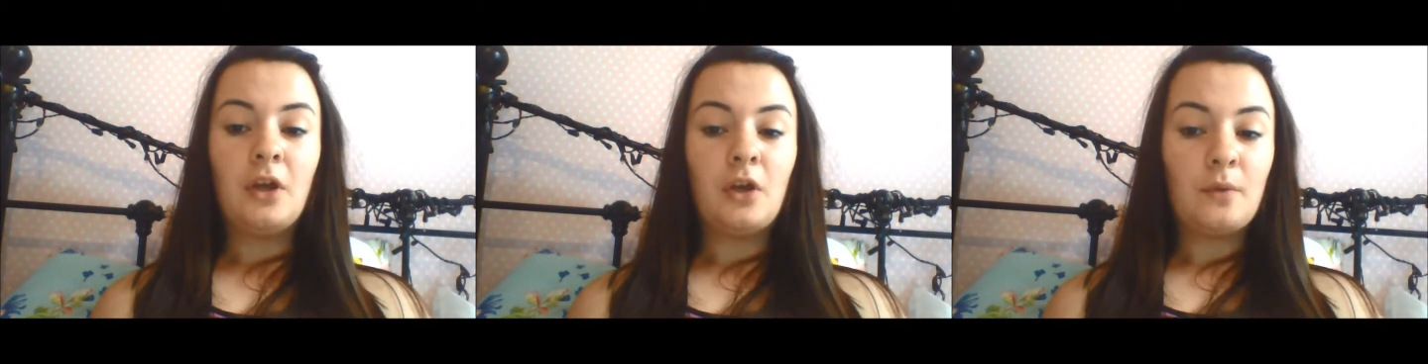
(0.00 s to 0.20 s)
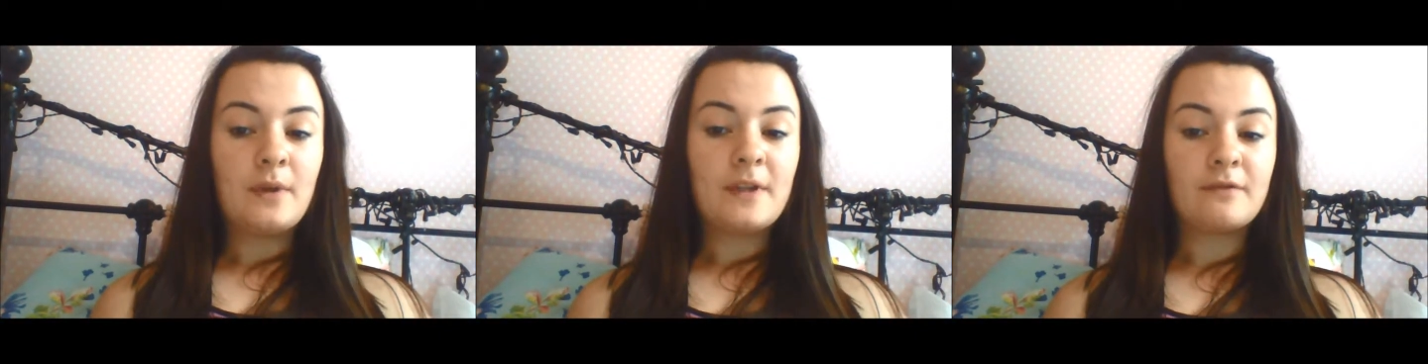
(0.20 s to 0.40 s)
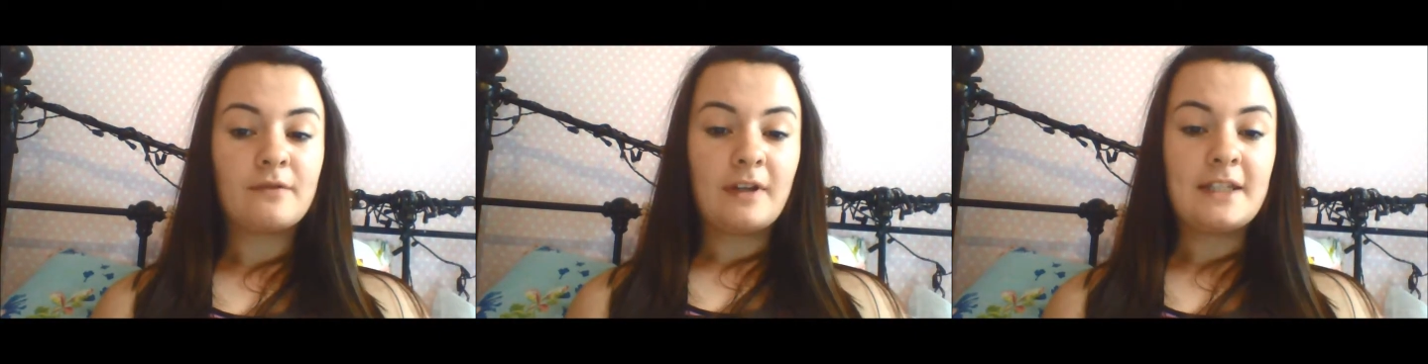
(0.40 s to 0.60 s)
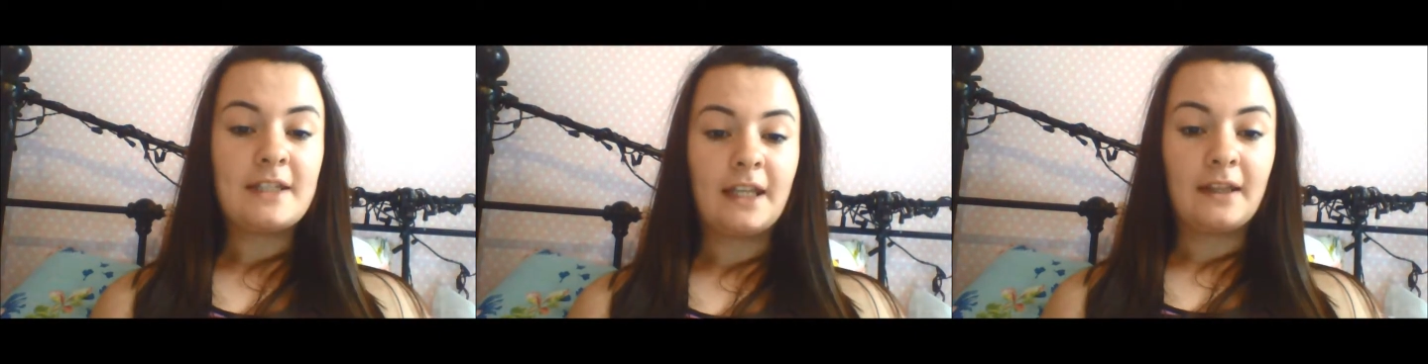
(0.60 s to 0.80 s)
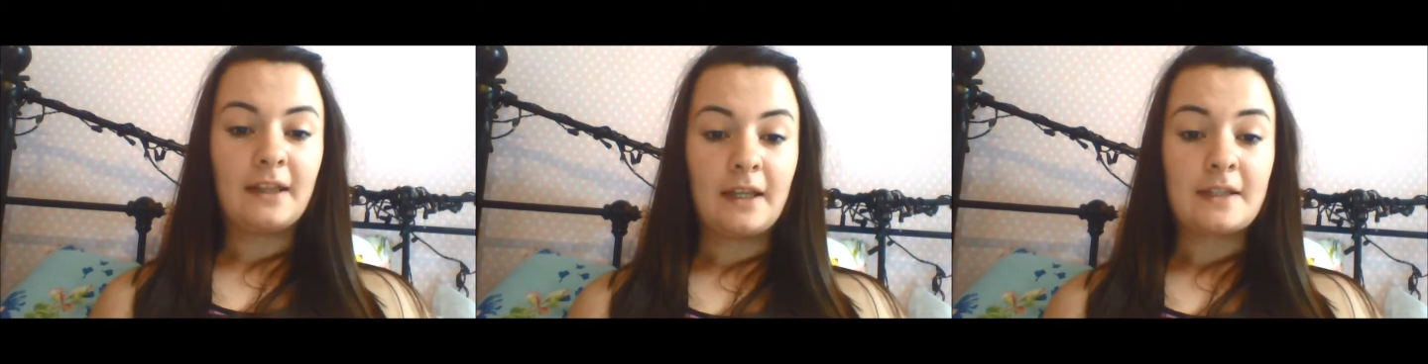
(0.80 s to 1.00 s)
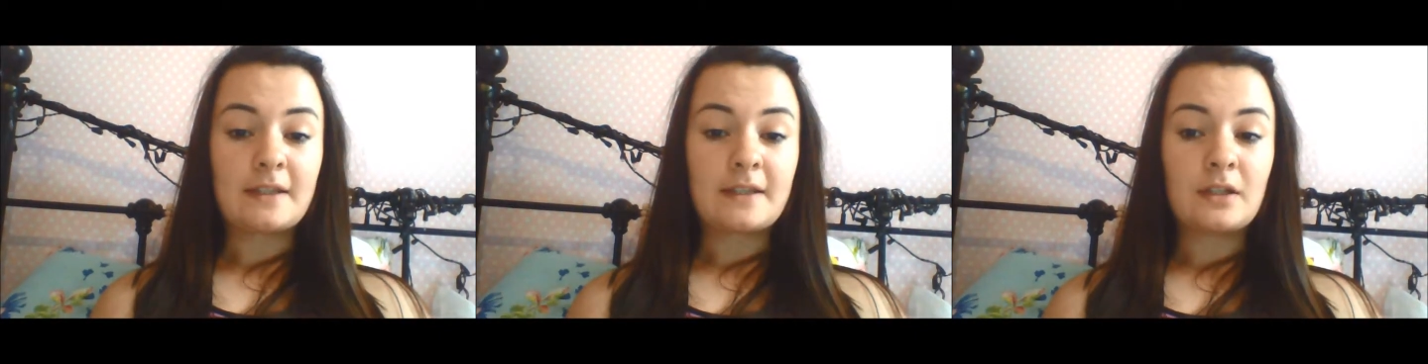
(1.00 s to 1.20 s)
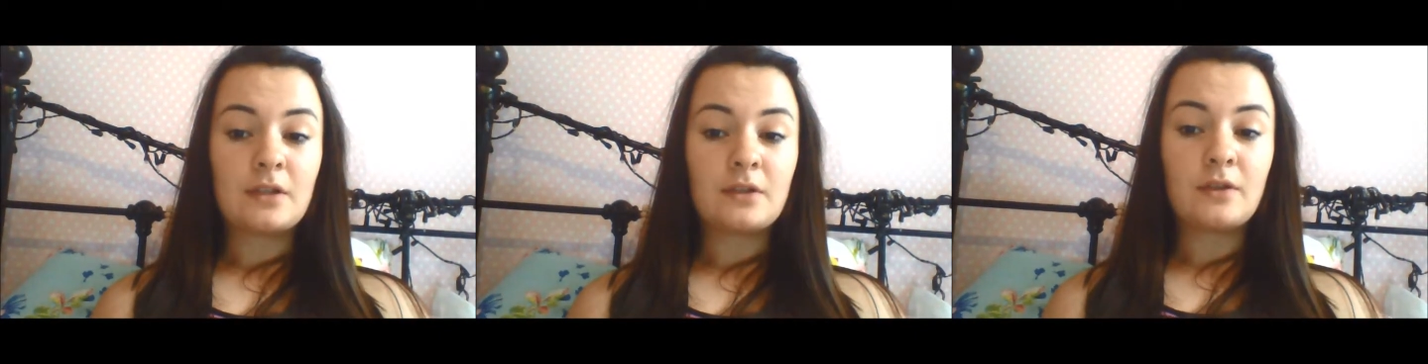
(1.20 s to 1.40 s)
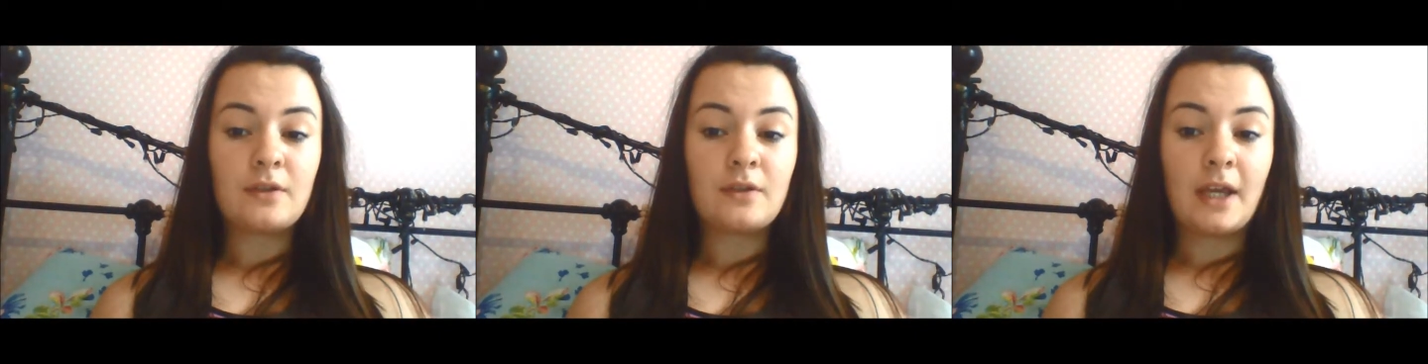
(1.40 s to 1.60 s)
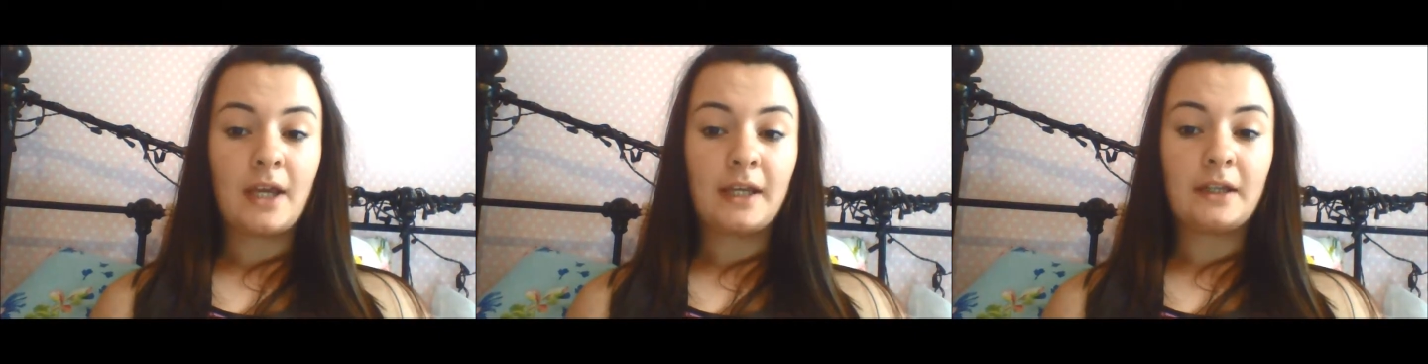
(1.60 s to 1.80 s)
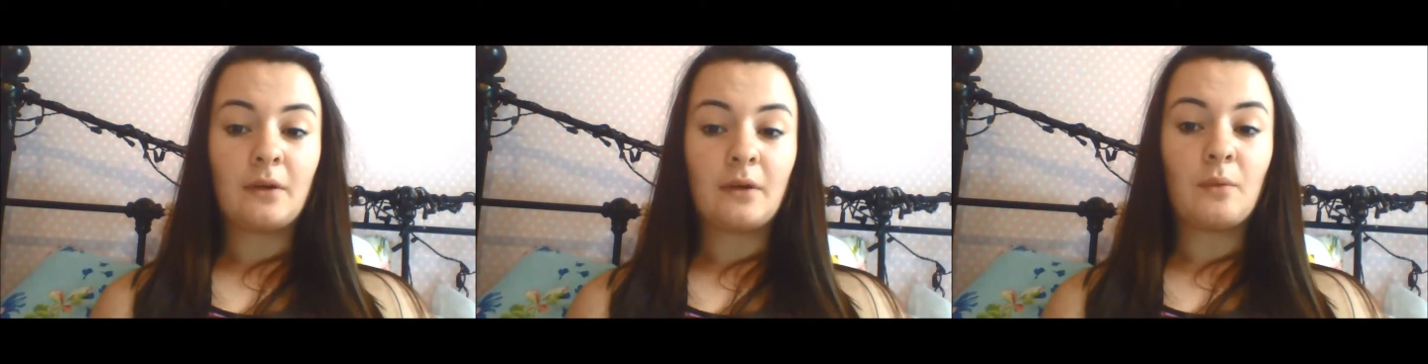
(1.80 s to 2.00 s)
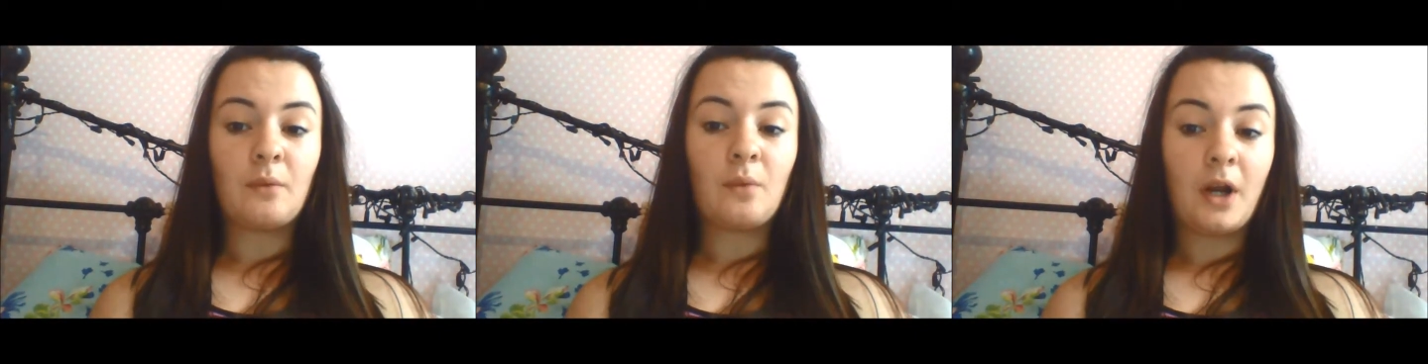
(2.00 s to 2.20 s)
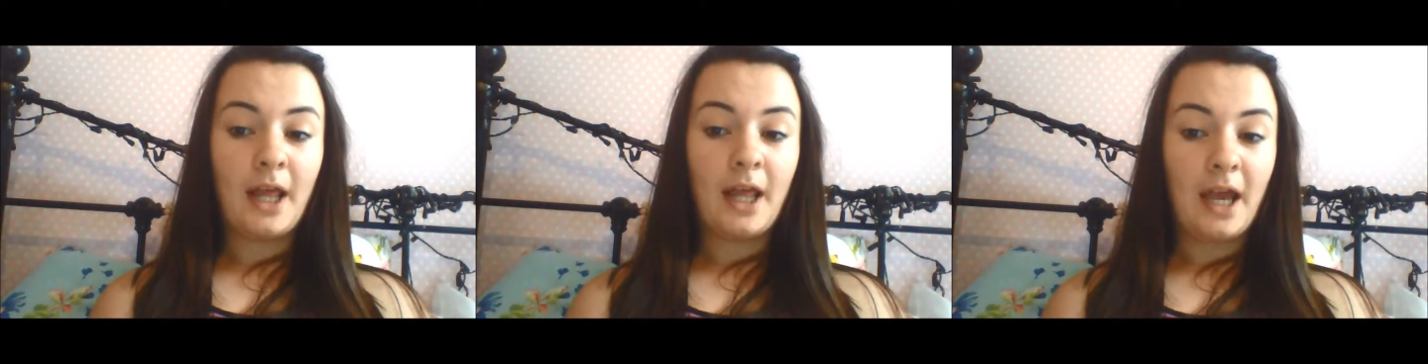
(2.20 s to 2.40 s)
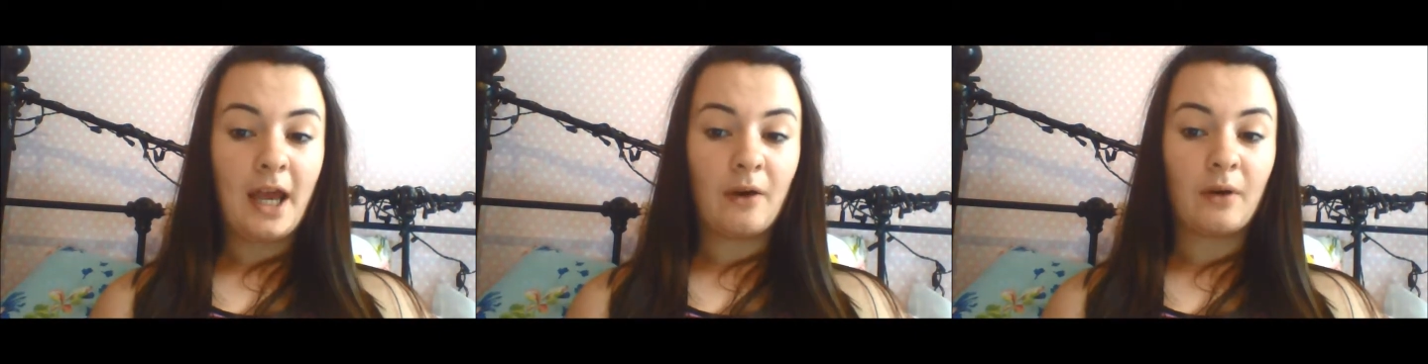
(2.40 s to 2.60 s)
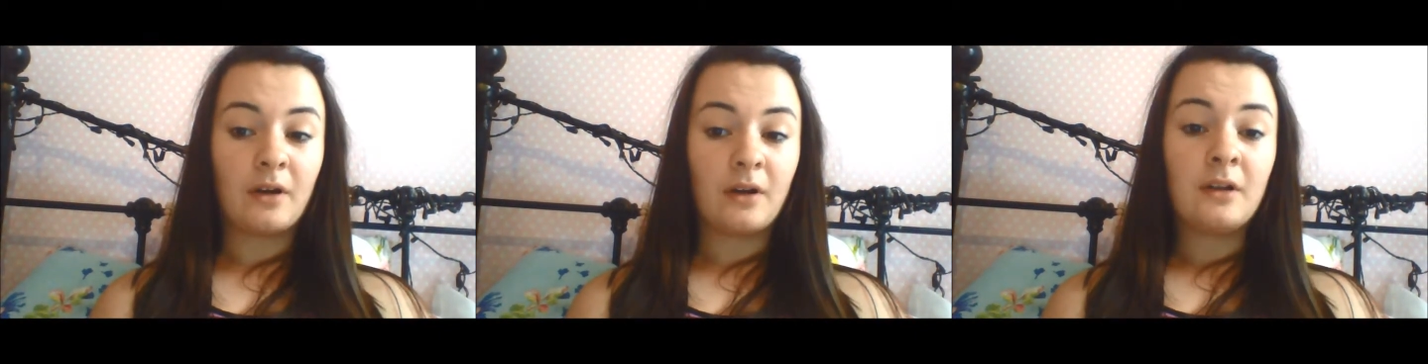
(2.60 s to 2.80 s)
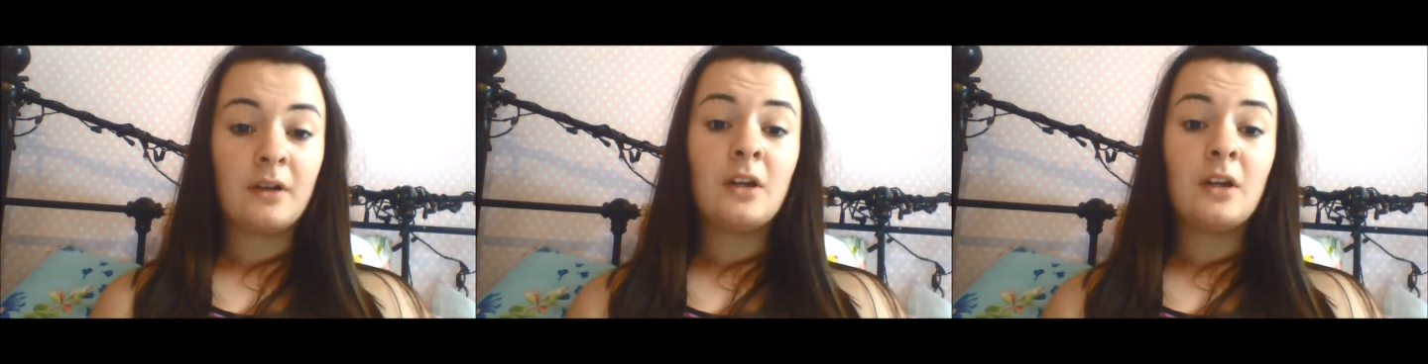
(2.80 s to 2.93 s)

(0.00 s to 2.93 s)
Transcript: who is reading this to take one hour